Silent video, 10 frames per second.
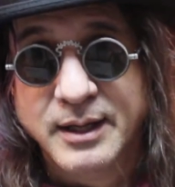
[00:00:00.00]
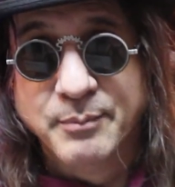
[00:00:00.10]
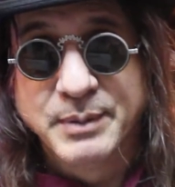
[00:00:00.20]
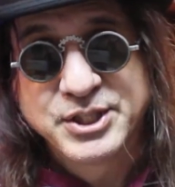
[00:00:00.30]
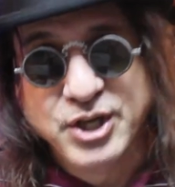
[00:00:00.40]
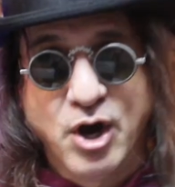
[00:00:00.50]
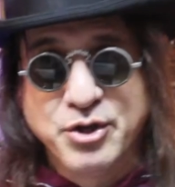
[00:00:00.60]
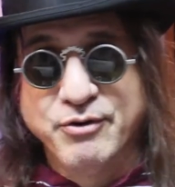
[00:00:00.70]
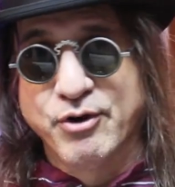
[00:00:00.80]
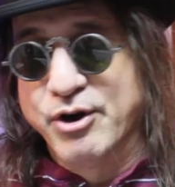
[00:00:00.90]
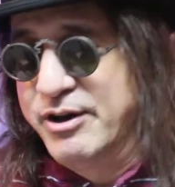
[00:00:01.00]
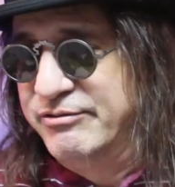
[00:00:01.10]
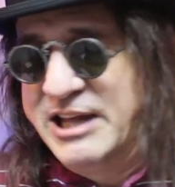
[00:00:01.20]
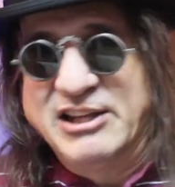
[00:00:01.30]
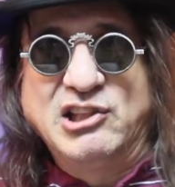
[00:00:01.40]
But you know, you've heard
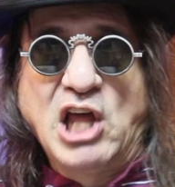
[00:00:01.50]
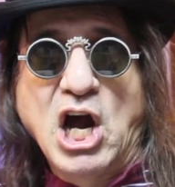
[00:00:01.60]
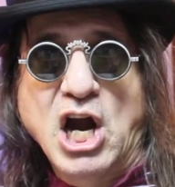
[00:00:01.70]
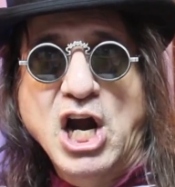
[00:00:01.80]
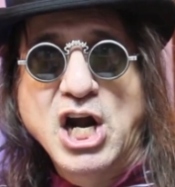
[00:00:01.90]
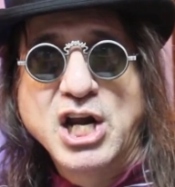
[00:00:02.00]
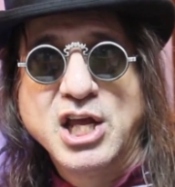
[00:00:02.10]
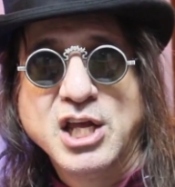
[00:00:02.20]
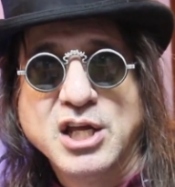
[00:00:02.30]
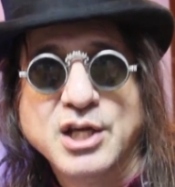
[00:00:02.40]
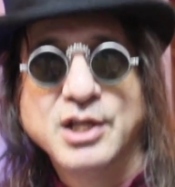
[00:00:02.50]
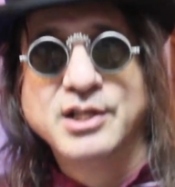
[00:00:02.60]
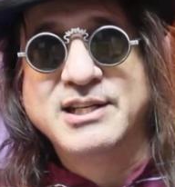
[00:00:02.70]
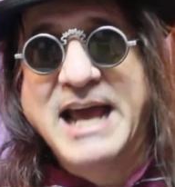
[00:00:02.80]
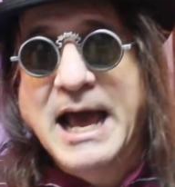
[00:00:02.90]
of like lard,
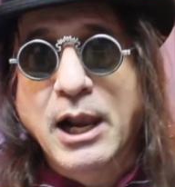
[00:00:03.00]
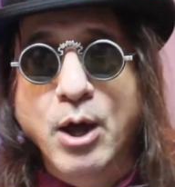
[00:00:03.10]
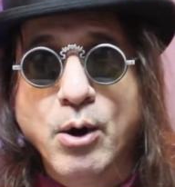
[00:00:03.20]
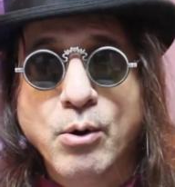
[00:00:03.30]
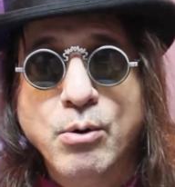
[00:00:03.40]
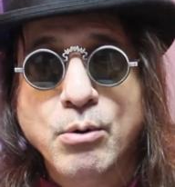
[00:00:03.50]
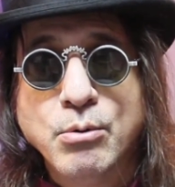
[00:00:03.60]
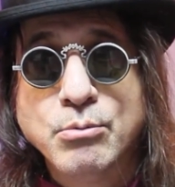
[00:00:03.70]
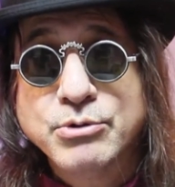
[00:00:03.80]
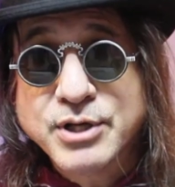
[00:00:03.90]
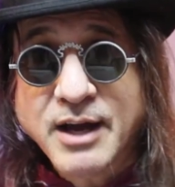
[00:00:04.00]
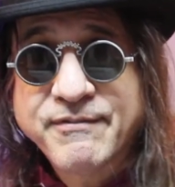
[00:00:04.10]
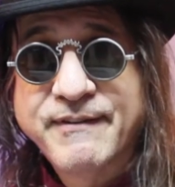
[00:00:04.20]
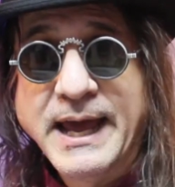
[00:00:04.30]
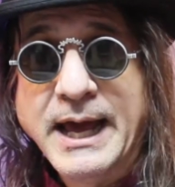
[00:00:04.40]
tallow, duck
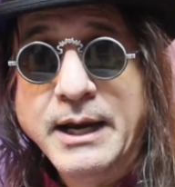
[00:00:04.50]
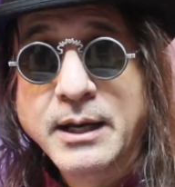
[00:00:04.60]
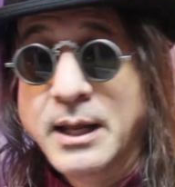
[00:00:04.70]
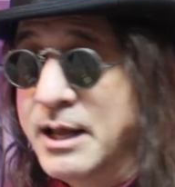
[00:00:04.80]
fat.